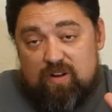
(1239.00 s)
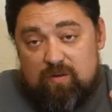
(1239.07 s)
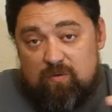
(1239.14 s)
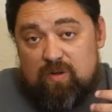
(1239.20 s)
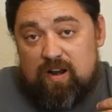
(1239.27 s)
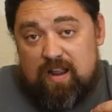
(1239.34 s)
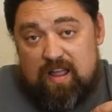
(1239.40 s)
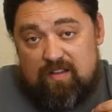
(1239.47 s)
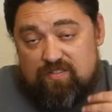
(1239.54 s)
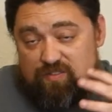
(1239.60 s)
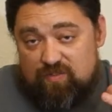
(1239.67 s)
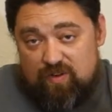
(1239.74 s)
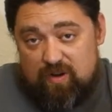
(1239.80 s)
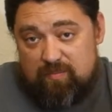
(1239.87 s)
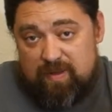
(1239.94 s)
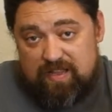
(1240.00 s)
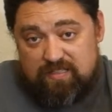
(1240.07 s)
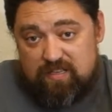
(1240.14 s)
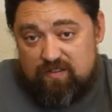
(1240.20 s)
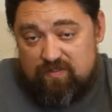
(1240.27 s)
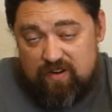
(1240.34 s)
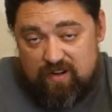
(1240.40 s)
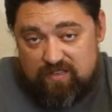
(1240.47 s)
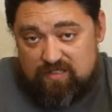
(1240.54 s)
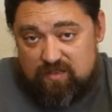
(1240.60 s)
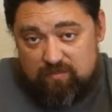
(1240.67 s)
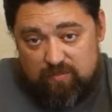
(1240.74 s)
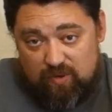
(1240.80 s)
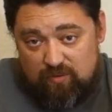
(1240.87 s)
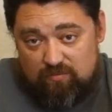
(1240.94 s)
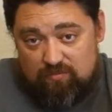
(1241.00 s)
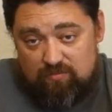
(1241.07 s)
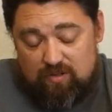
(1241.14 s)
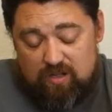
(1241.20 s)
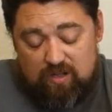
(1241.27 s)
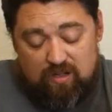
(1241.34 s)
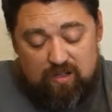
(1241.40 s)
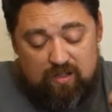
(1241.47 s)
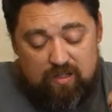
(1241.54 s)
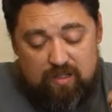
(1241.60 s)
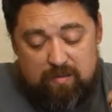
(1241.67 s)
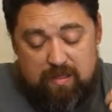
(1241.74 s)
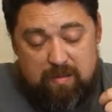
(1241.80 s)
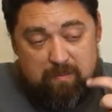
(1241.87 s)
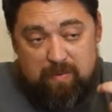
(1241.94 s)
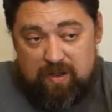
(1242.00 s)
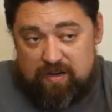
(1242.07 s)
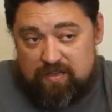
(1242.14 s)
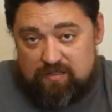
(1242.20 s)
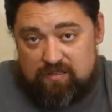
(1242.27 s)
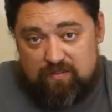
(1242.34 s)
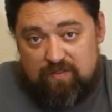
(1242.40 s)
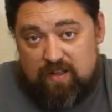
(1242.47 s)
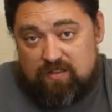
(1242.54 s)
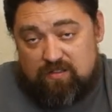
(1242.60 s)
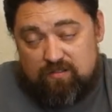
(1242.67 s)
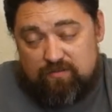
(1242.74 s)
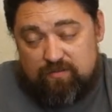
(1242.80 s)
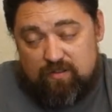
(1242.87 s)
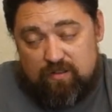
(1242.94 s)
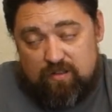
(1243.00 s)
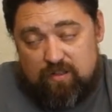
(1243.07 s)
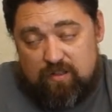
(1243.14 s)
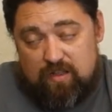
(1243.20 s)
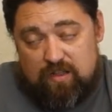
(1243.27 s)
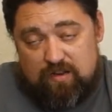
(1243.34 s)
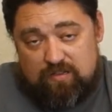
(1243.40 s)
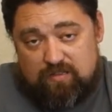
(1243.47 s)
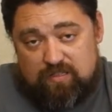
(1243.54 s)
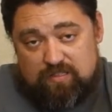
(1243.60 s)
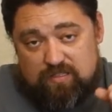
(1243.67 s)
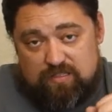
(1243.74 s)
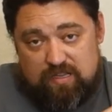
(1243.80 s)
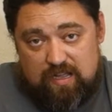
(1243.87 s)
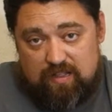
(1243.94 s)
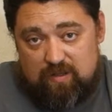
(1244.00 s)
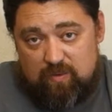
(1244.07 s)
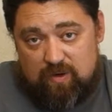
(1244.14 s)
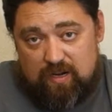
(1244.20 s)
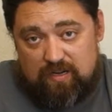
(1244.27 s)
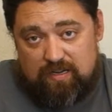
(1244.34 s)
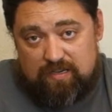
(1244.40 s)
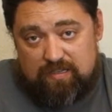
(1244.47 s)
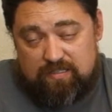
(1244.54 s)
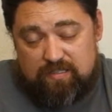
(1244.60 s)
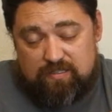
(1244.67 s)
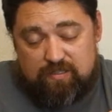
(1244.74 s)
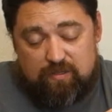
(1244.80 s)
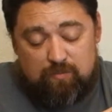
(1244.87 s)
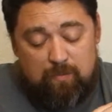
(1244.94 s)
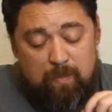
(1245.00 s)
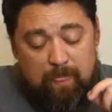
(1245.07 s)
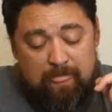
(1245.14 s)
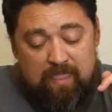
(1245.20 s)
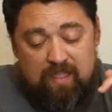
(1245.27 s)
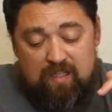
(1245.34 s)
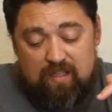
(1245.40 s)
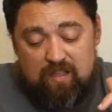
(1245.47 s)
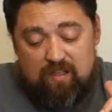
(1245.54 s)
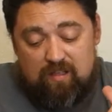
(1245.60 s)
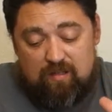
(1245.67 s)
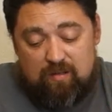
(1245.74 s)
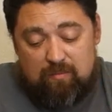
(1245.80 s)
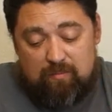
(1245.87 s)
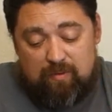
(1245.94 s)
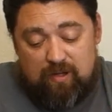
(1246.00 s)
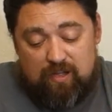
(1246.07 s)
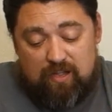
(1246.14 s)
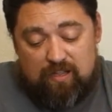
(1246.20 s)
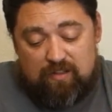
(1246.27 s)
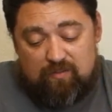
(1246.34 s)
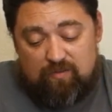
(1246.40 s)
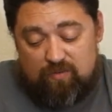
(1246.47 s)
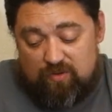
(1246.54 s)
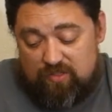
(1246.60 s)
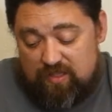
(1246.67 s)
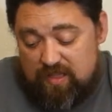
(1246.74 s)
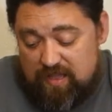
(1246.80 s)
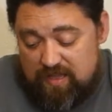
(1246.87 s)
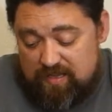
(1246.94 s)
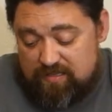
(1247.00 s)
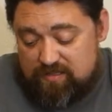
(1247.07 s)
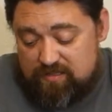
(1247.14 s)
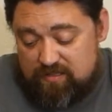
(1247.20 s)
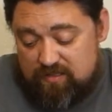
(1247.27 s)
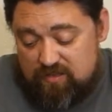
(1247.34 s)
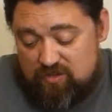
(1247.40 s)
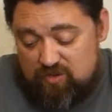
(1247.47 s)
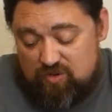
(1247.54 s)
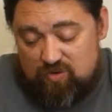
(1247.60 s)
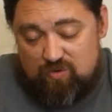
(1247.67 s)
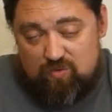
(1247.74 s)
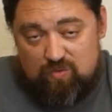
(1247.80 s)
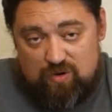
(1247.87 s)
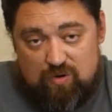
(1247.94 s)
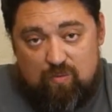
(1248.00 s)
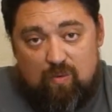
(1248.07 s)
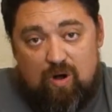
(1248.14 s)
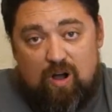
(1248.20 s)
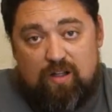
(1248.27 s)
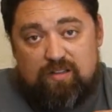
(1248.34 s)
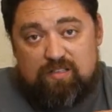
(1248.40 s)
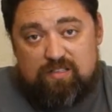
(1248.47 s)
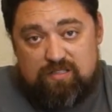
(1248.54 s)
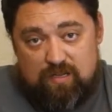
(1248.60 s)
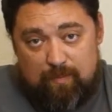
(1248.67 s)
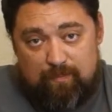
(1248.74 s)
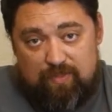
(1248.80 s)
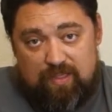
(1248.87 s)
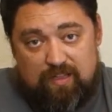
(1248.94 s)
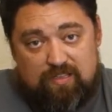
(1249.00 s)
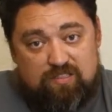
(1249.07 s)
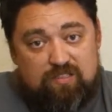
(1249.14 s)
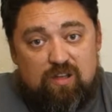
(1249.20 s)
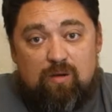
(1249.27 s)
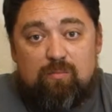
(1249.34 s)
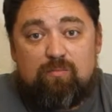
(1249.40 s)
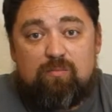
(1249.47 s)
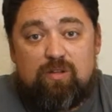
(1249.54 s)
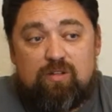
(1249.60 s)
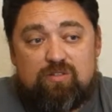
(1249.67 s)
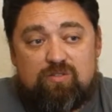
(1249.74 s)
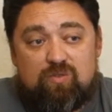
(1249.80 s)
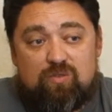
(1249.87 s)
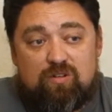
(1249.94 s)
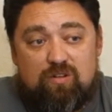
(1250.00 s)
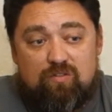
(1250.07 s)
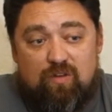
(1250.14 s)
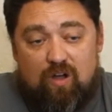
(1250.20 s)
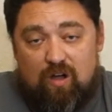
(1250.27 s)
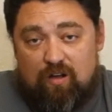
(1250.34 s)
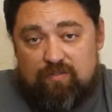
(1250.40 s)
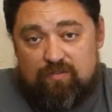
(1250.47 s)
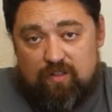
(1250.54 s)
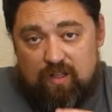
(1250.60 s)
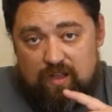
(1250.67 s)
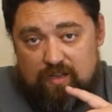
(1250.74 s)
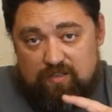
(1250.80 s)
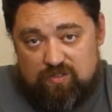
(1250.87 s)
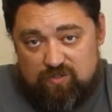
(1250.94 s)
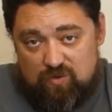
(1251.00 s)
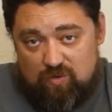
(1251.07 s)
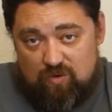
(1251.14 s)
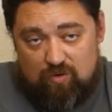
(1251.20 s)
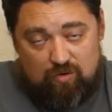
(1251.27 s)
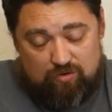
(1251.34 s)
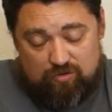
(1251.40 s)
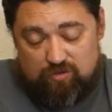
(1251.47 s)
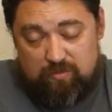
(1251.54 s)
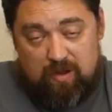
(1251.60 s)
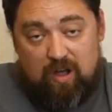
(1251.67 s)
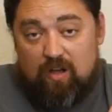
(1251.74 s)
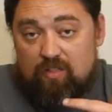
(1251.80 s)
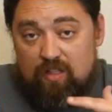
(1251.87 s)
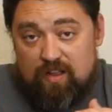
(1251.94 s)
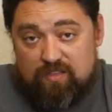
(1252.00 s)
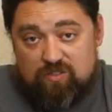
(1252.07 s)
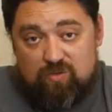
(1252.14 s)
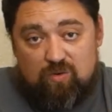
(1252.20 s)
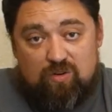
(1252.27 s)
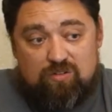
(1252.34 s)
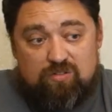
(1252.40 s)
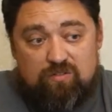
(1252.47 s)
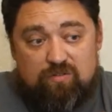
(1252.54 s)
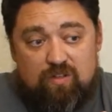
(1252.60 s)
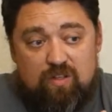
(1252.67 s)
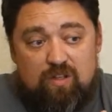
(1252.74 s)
What I have is very basic, very simple, but it's effective, and it does exactly what I need it to do. But for these, you will want something, some sort of offline store, or excuse me, online storage of